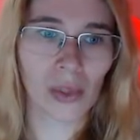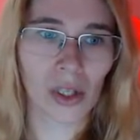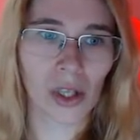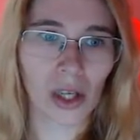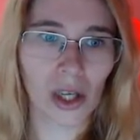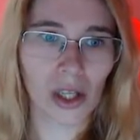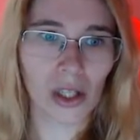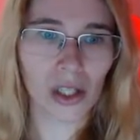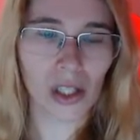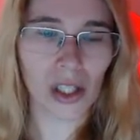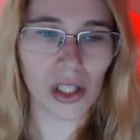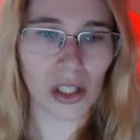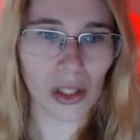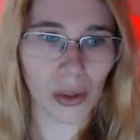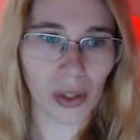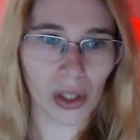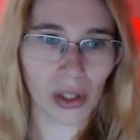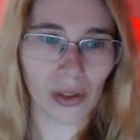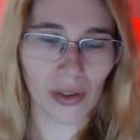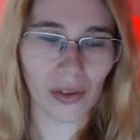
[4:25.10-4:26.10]
so you want
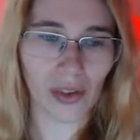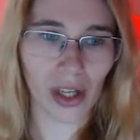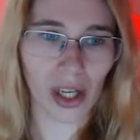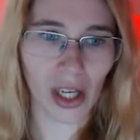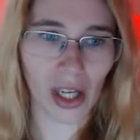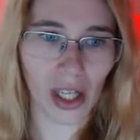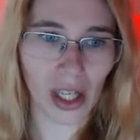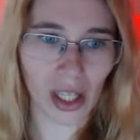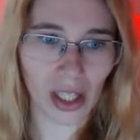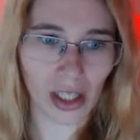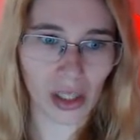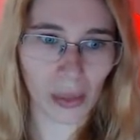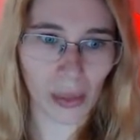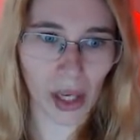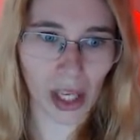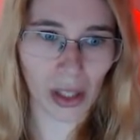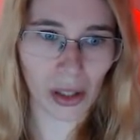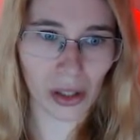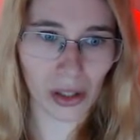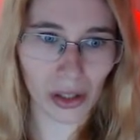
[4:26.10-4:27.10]
to find the
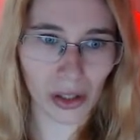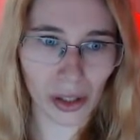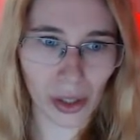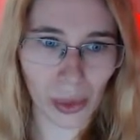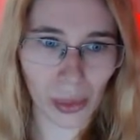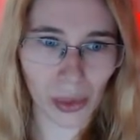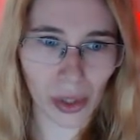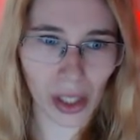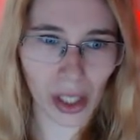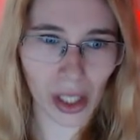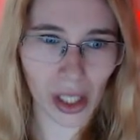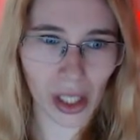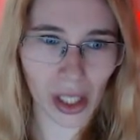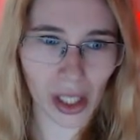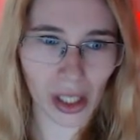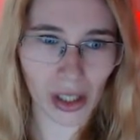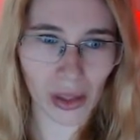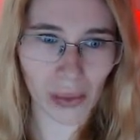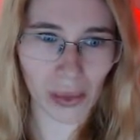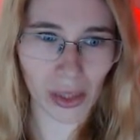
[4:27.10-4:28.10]
made loop right here, the
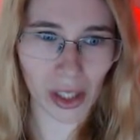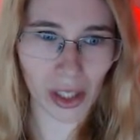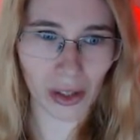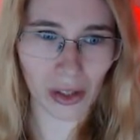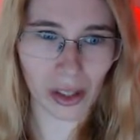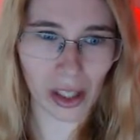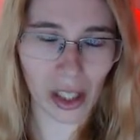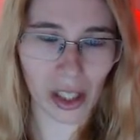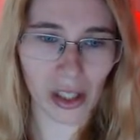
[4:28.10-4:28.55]
meteor rain.